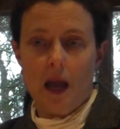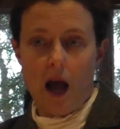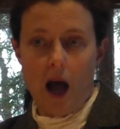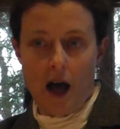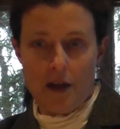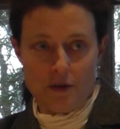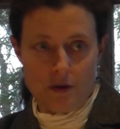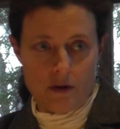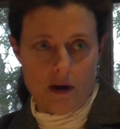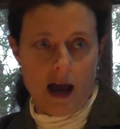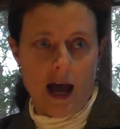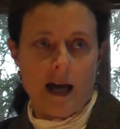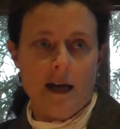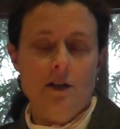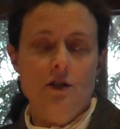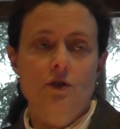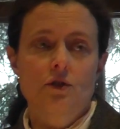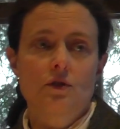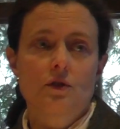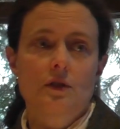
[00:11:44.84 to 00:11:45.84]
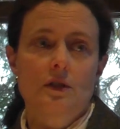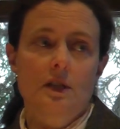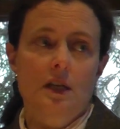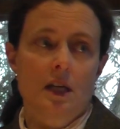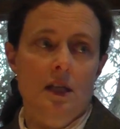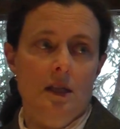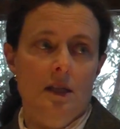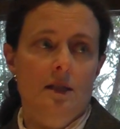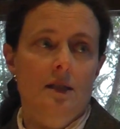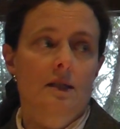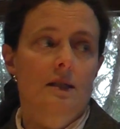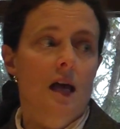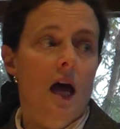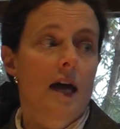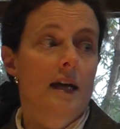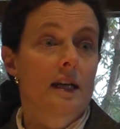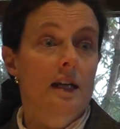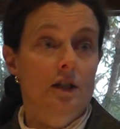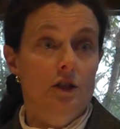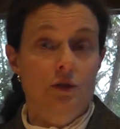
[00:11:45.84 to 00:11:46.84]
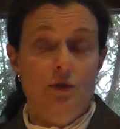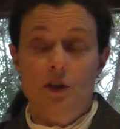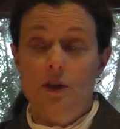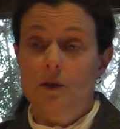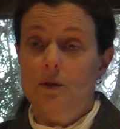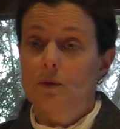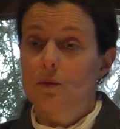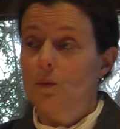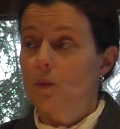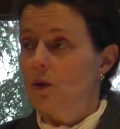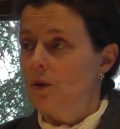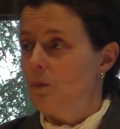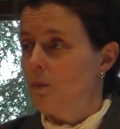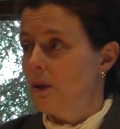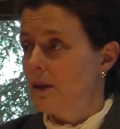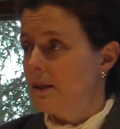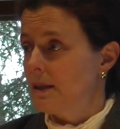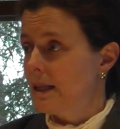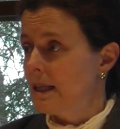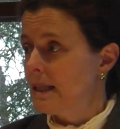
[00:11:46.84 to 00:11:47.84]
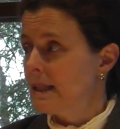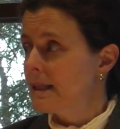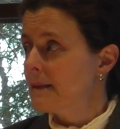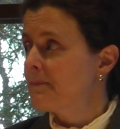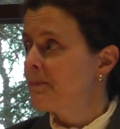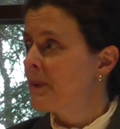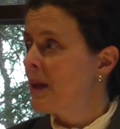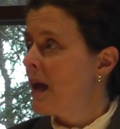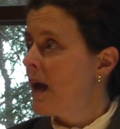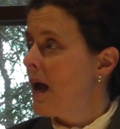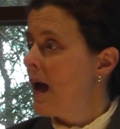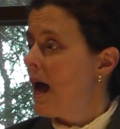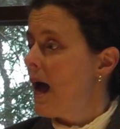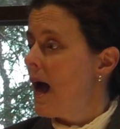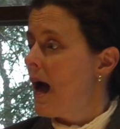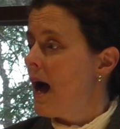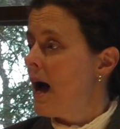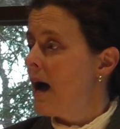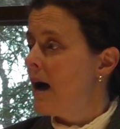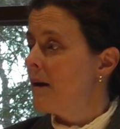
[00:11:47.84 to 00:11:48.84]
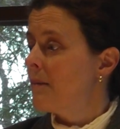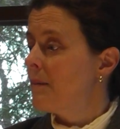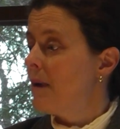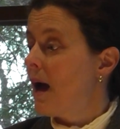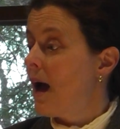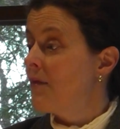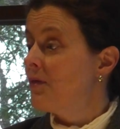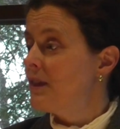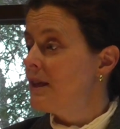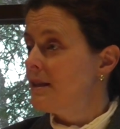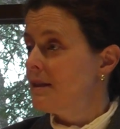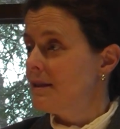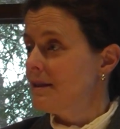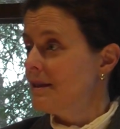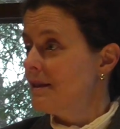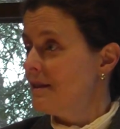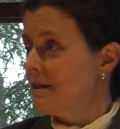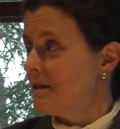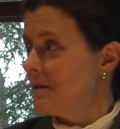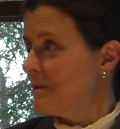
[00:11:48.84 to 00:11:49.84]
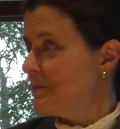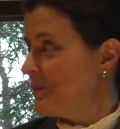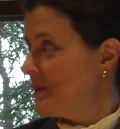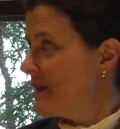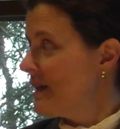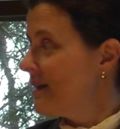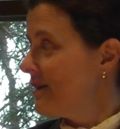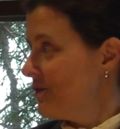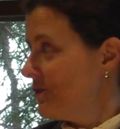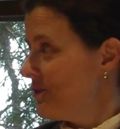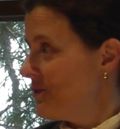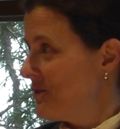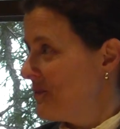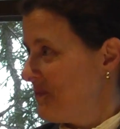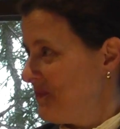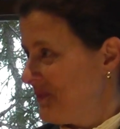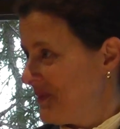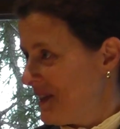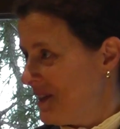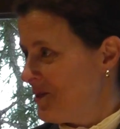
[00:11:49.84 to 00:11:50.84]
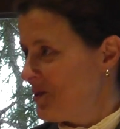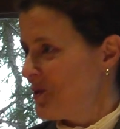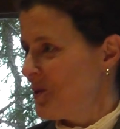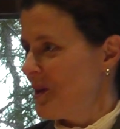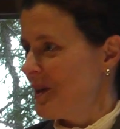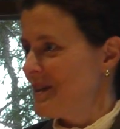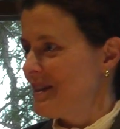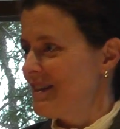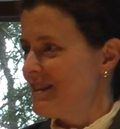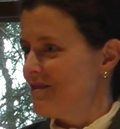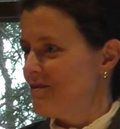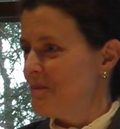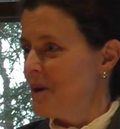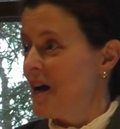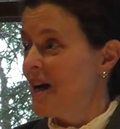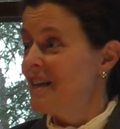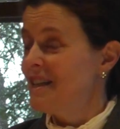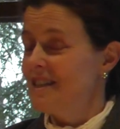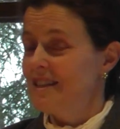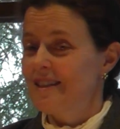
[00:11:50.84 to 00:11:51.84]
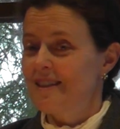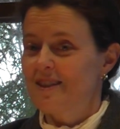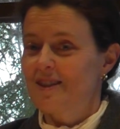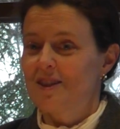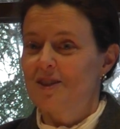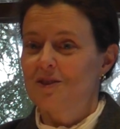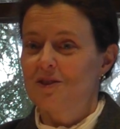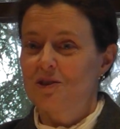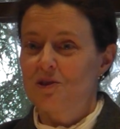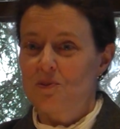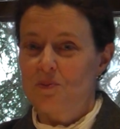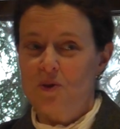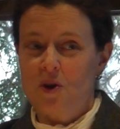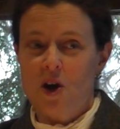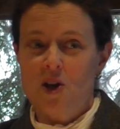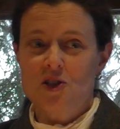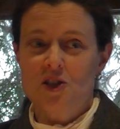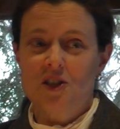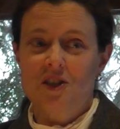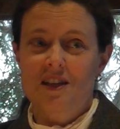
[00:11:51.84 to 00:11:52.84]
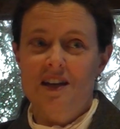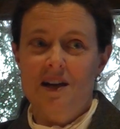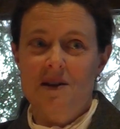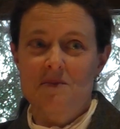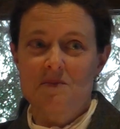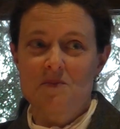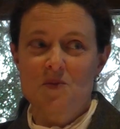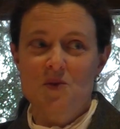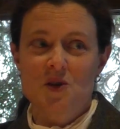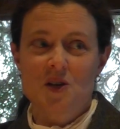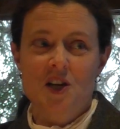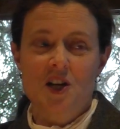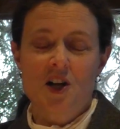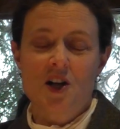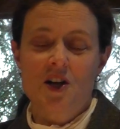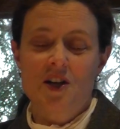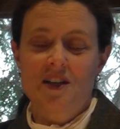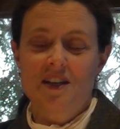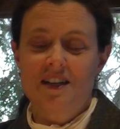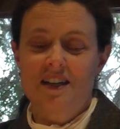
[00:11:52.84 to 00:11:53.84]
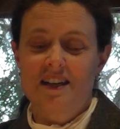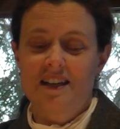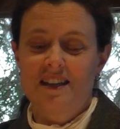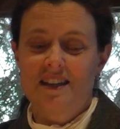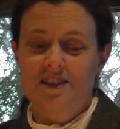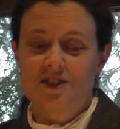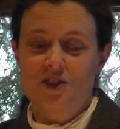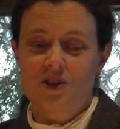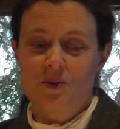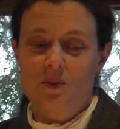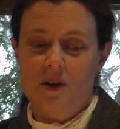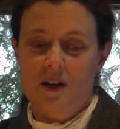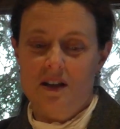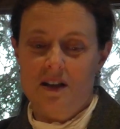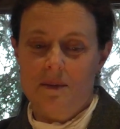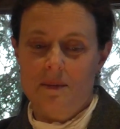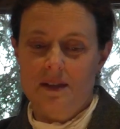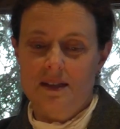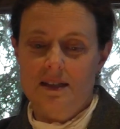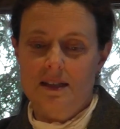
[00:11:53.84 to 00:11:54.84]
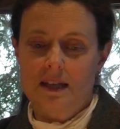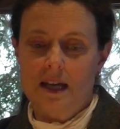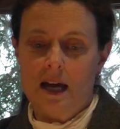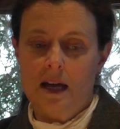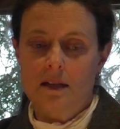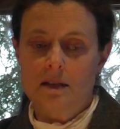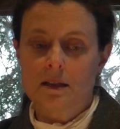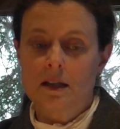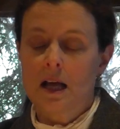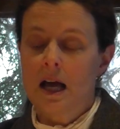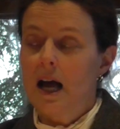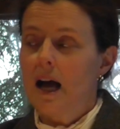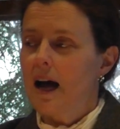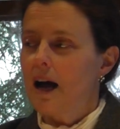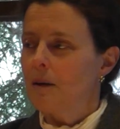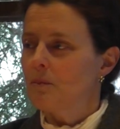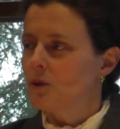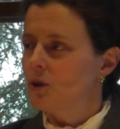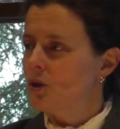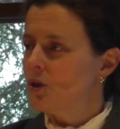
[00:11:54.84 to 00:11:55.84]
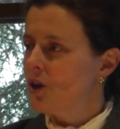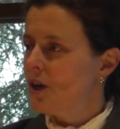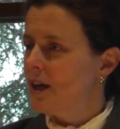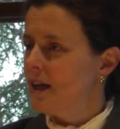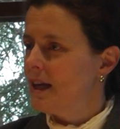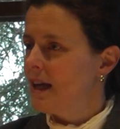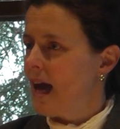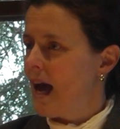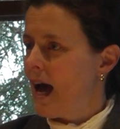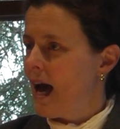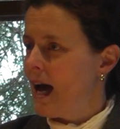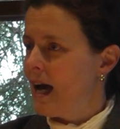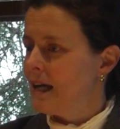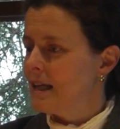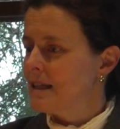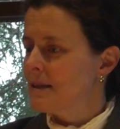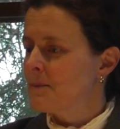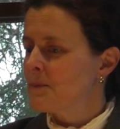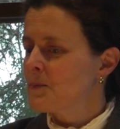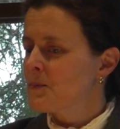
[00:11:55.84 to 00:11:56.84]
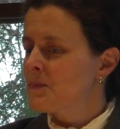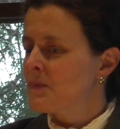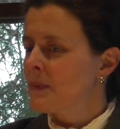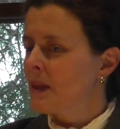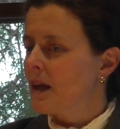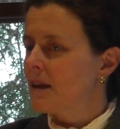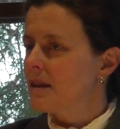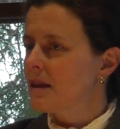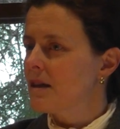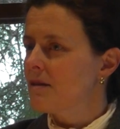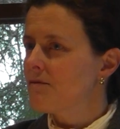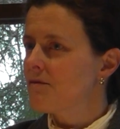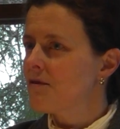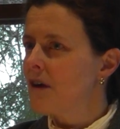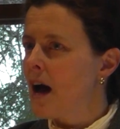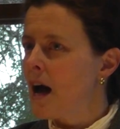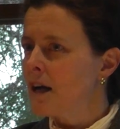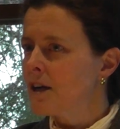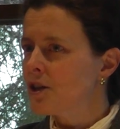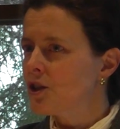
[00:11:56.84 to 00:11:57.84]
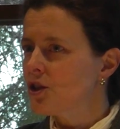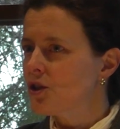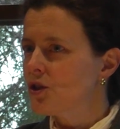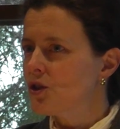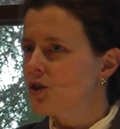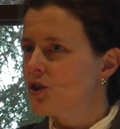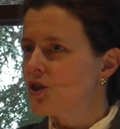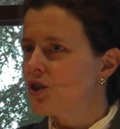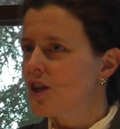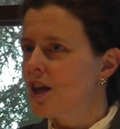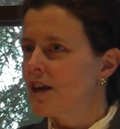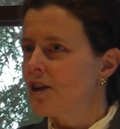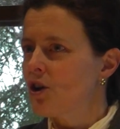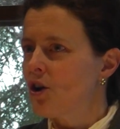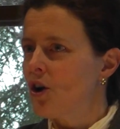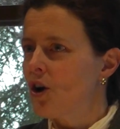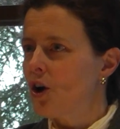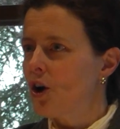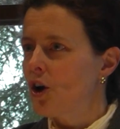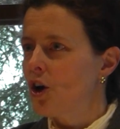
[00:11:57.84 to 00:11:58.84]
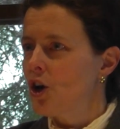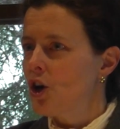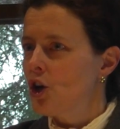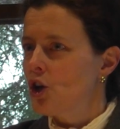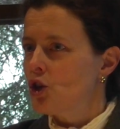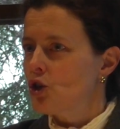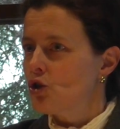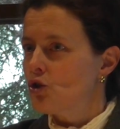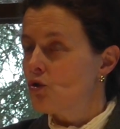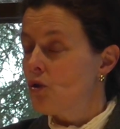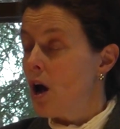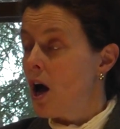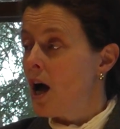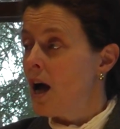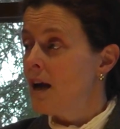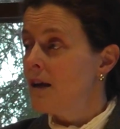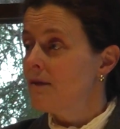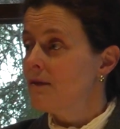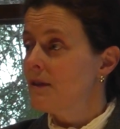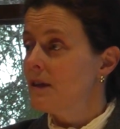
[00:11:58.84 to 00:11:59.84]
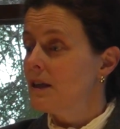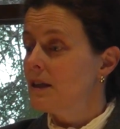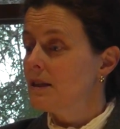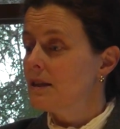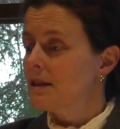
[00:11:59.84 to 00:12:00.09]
other actors in the society, including with business. And this is a particular interest of mine. This is the little project that I'm working on this year while I'm in Seattle. I'm looking at the factors that are driving